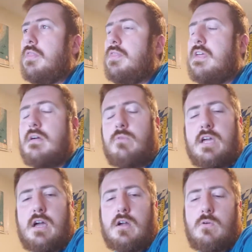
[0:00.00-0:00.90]
thing we
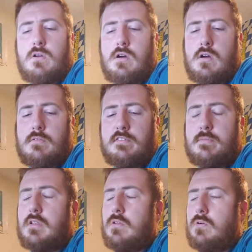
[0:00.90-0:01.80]
got going on. Some
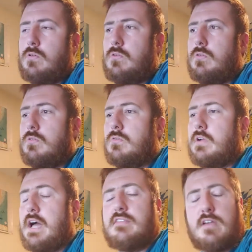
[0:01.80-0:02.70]
of the local
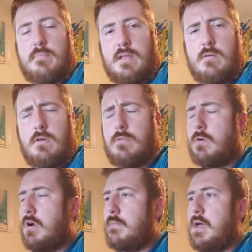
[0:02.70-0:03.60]
guys I play with
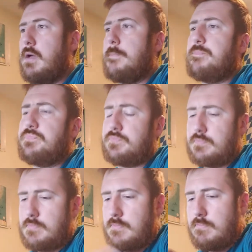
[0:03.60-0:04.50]
where I'm at
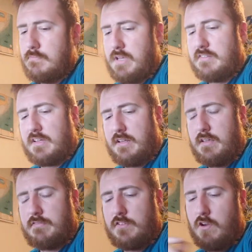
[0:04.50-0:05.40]
basically
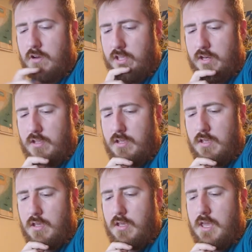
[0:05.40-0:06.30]
have started
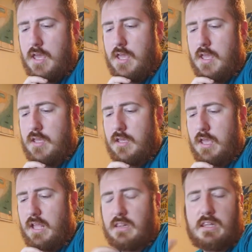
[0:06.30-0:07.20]
a
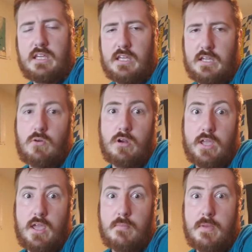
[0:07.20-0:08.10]
league or a
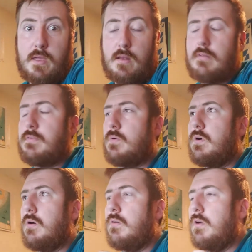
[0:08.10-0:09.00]
campaign, if you
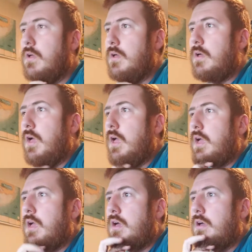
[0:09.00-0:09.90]
will.
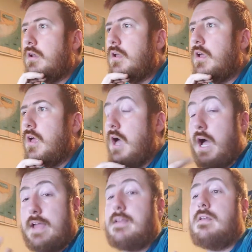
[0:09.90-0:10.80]
And
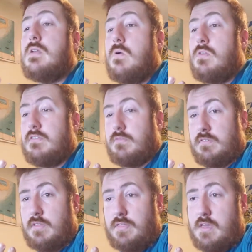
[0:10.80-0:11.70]
I didn't know this was
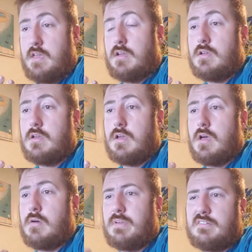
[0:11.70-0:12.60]
a thing
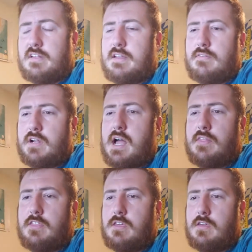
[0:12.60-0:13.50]
because I never
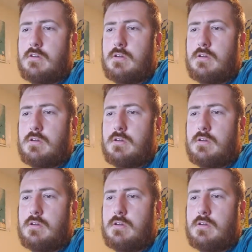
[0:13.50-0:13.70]
got the,